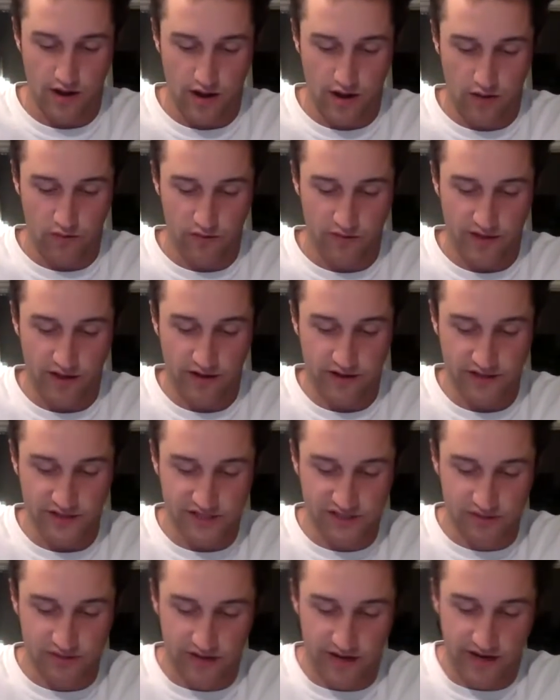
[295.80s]
without
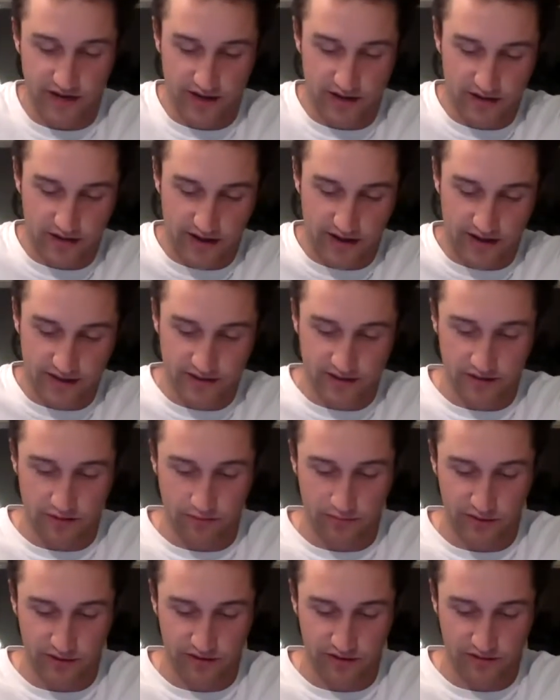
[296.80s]
constraint, and to the
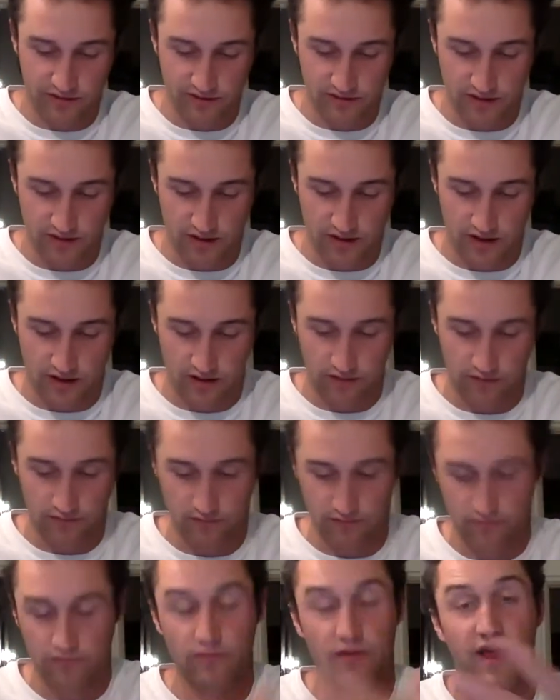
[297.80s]
be uh,
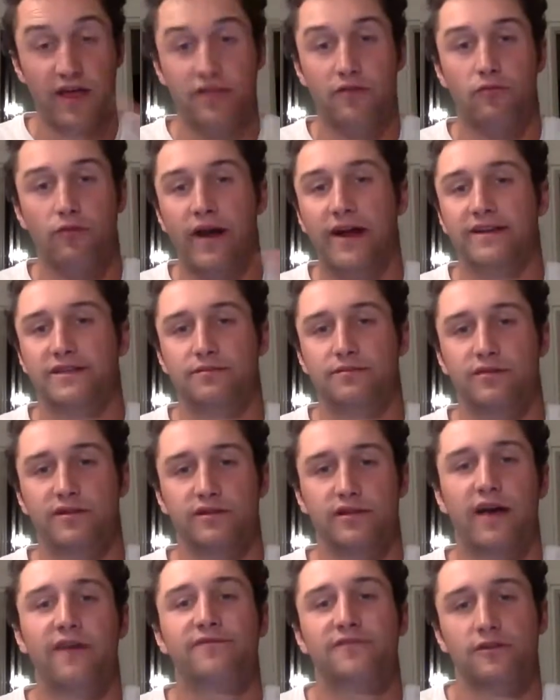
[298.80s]
and the right to be
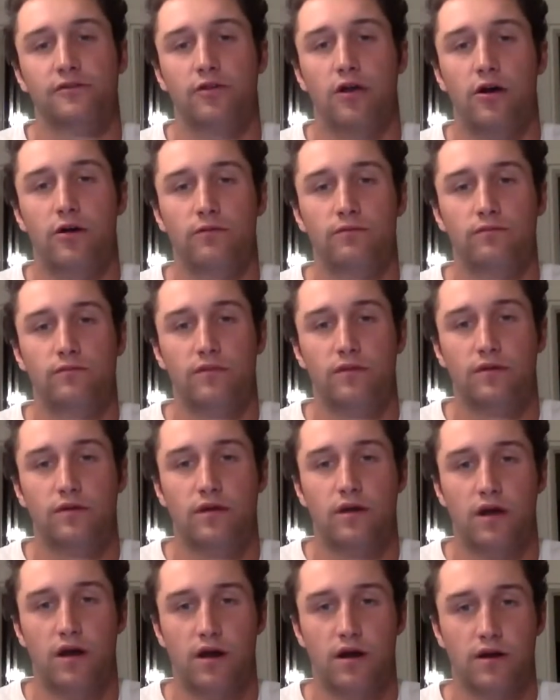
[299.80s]
left alone.
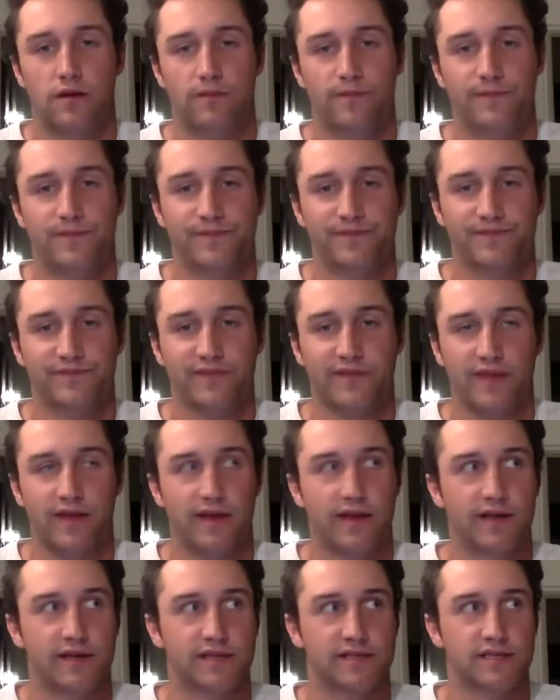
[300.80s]
Um,
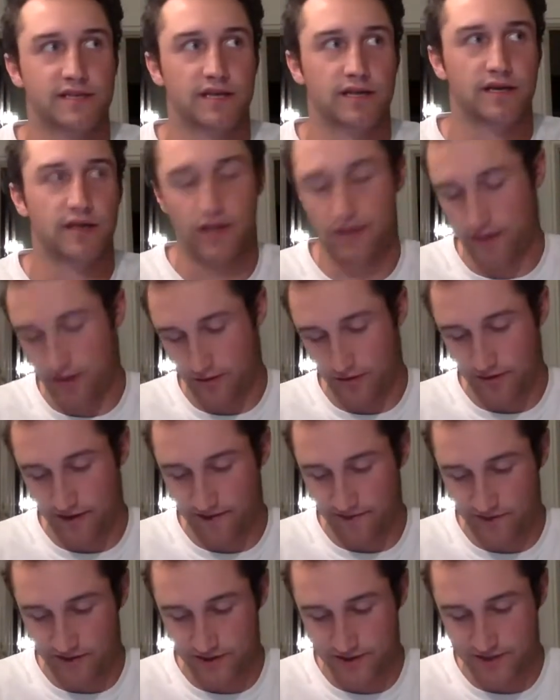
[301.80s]
is another
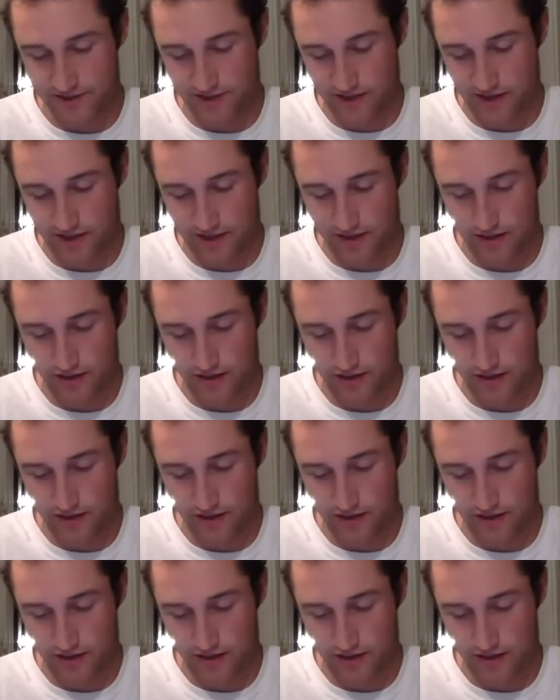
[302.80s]
definition that